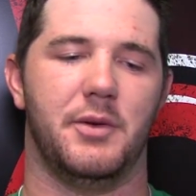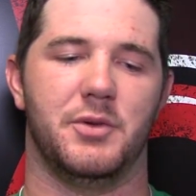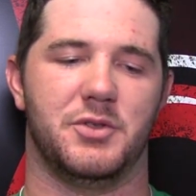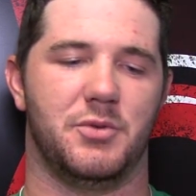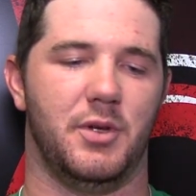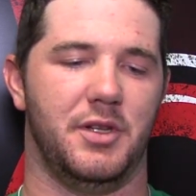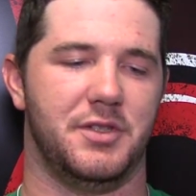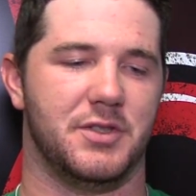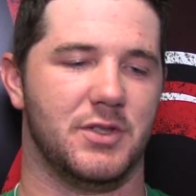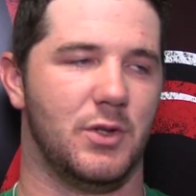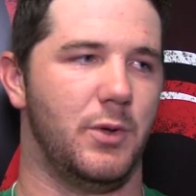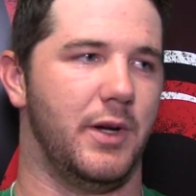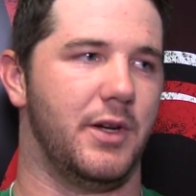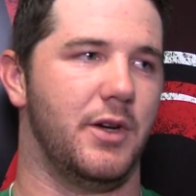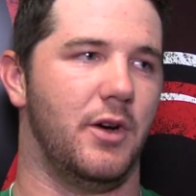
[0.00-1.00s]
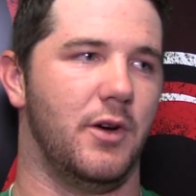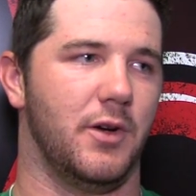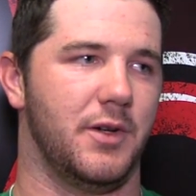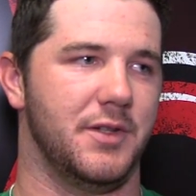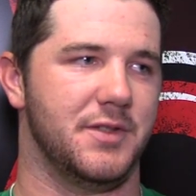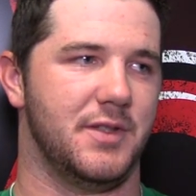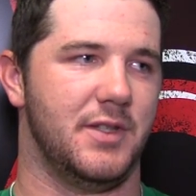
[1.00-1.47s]
was really just a quick call
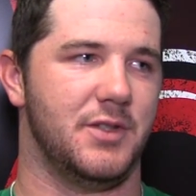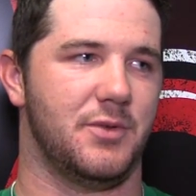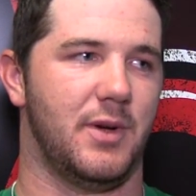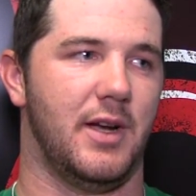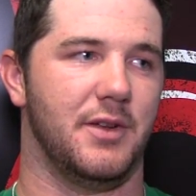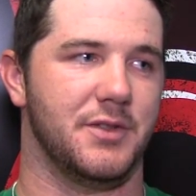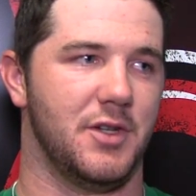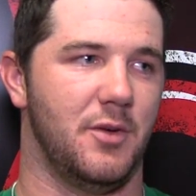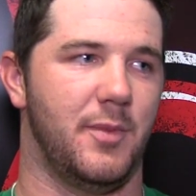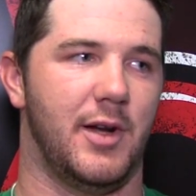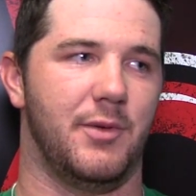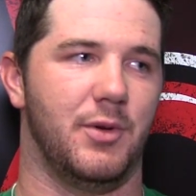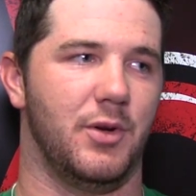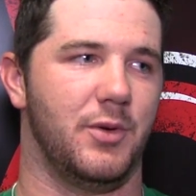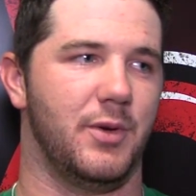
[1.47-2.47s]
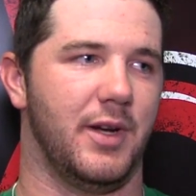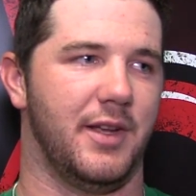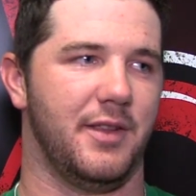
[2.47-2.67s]
because these rounds go by real quick.